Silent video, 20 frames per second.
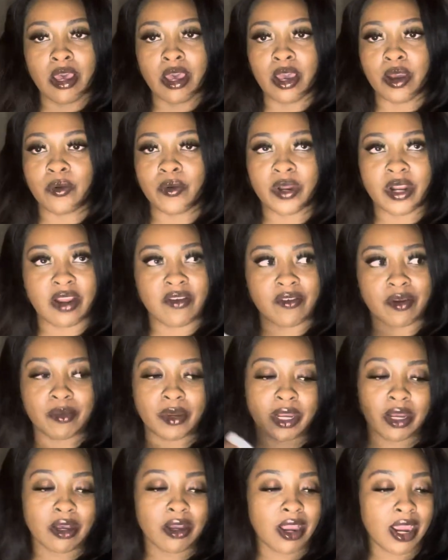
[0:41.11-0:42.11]
or whatever. I'm
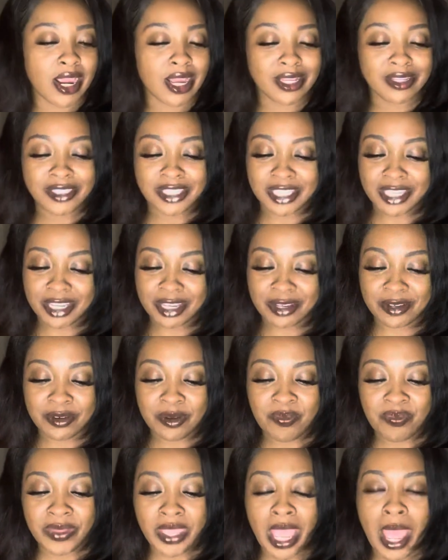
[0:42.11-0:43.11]
like, all right, that's
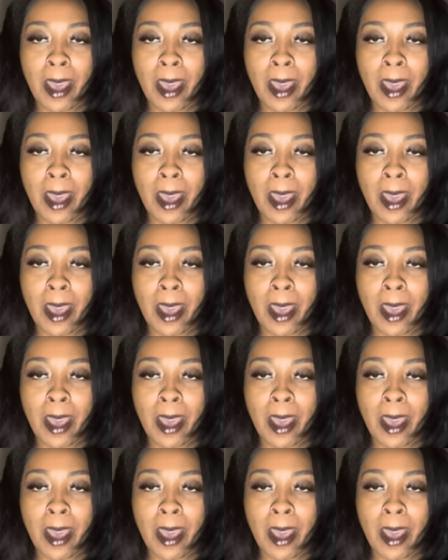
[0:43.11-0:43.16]
cute.